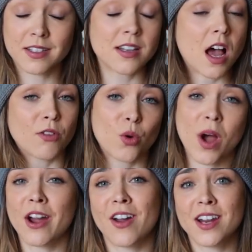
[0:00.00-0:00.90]
does not
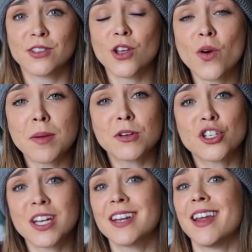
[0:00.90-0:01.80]
require any sewing
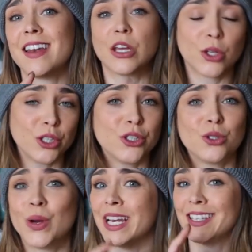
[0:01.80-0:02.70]
machine, any
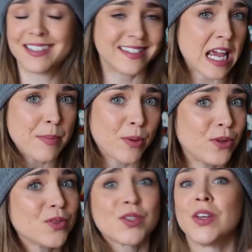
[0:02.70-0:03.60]
glue, any
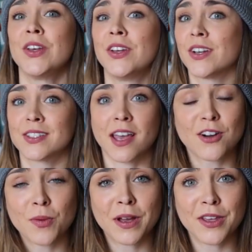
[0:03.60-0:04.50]
staples, because I
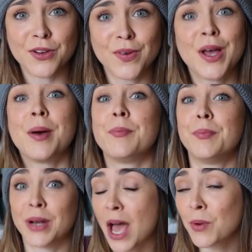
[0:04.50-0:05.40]
don't know about you,
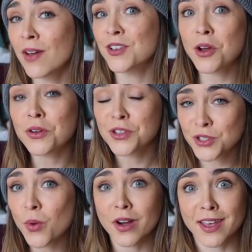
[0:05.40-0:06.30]
but I would have to go to the
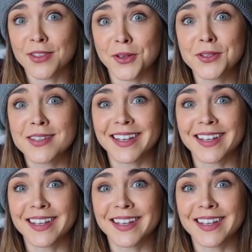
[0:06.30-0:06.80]
store to get those